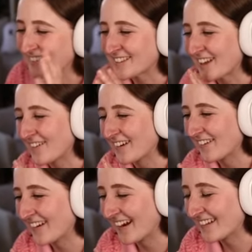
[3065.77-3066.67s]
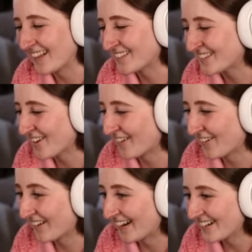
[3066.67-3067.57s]
so annoying. That's so
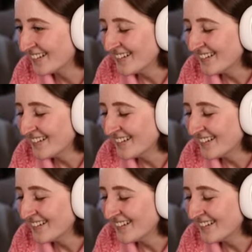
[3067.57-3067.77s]
annoying.